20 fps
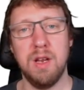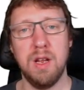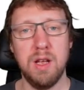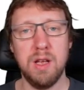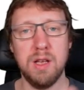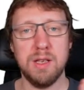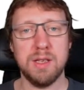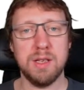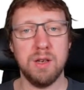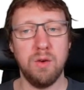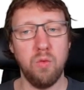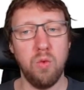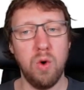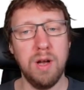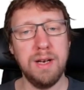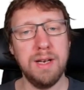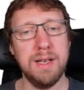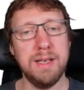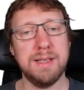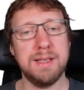So
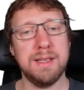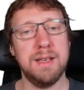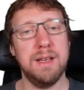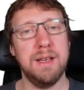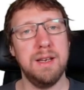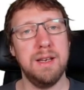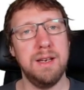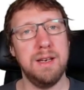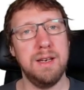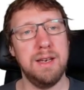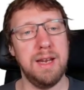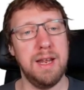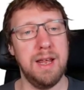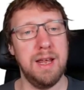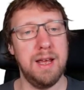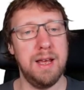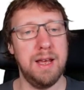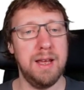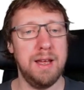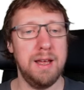what is
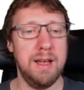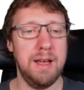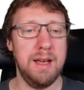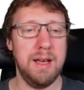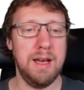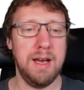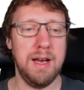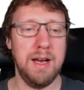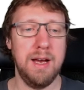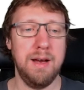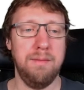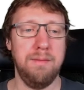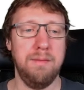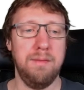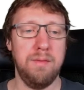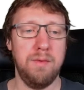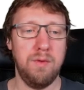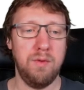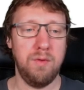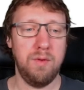the
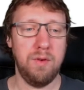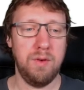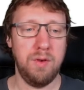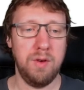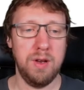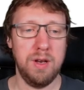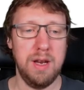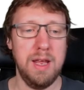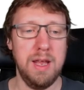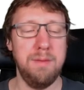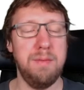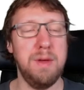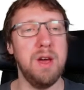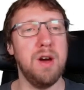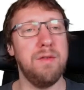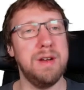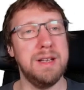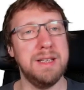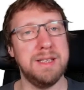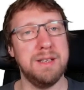EB
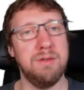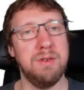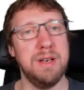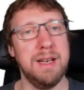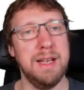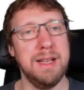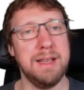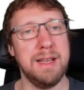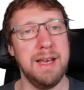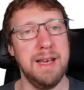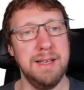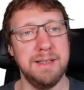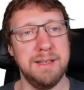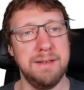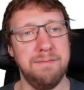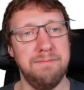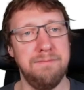over N0 in that case?